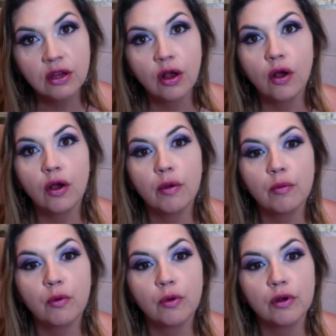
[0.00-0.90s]

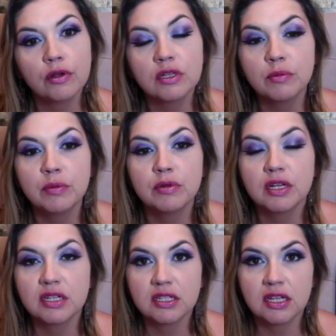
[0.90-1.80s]
or some people
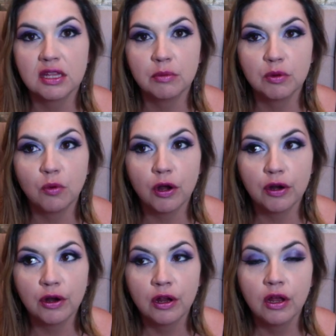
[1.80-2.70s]
like to set them in
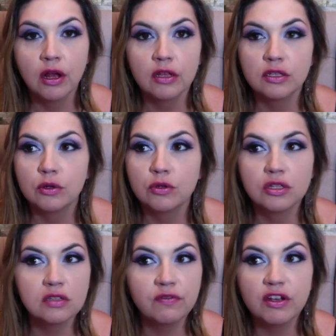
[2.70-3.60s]
water. So
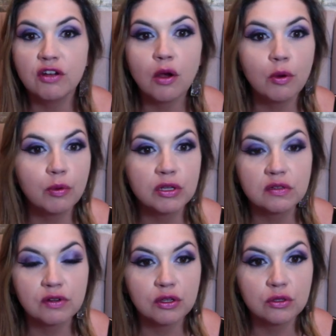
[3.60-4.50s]
just figure out what works
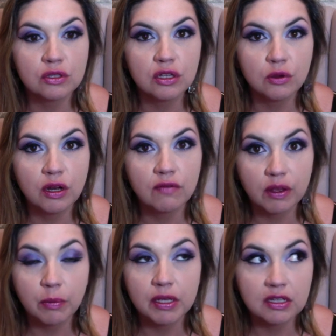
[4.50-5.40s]
for you so that you can have
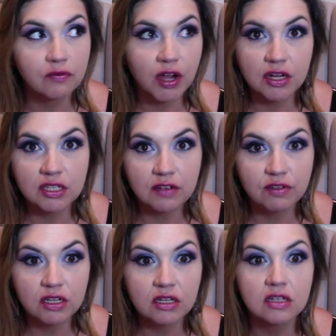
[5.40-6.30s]
like basic fire
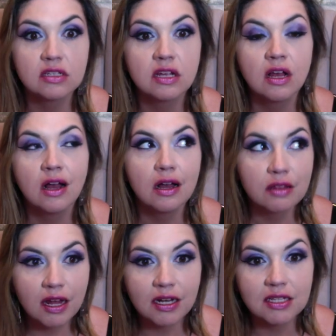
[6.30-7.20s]
safety, because a
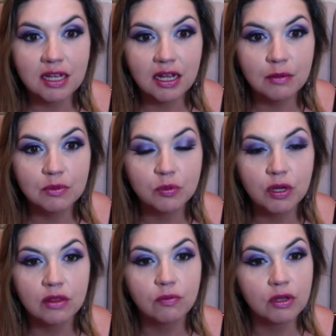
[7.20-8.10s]
lot of times
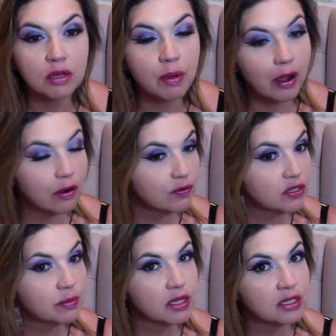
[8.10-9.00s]
with really powerful
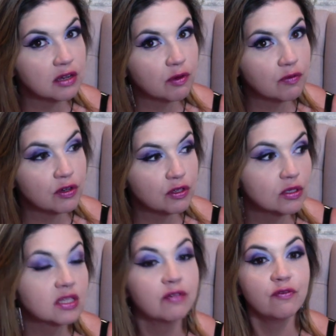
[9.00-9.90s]
spells like
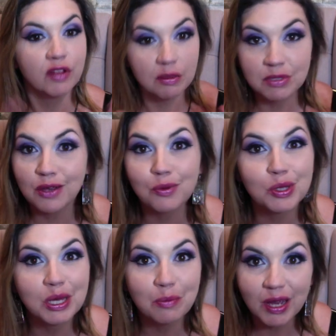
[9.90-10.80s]
reversals, the flames get
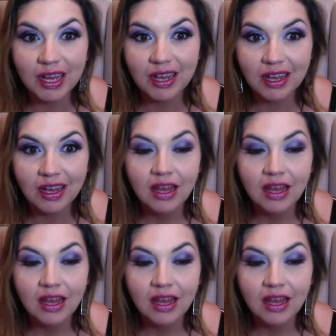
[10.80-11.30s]
really big